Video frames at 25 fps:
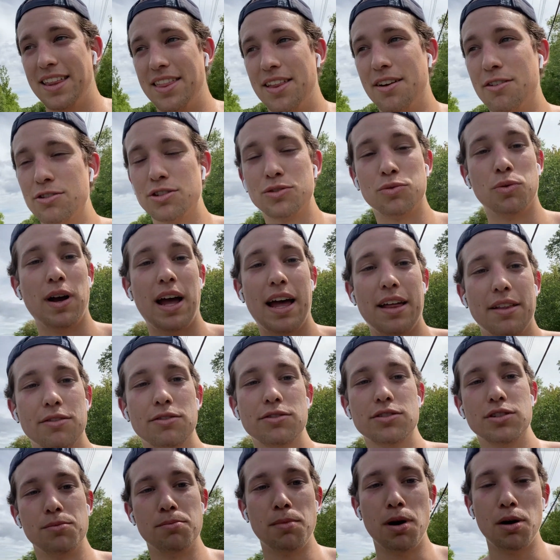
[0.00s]
there was
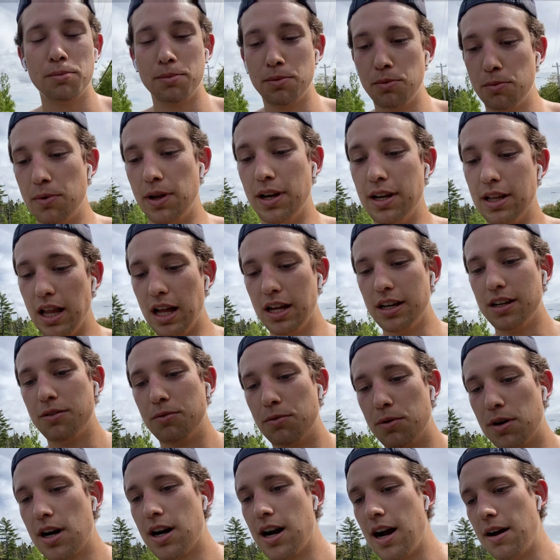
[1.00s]
a moment in London
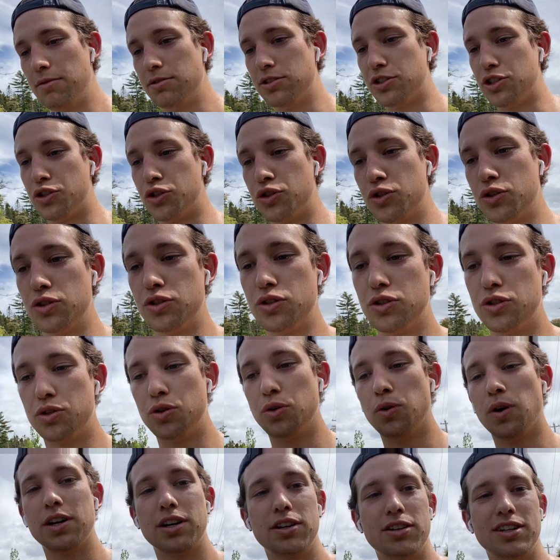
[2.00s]
where I was
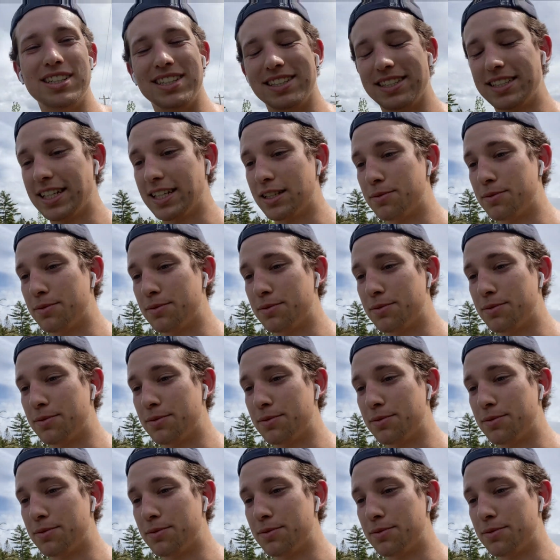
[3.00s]
206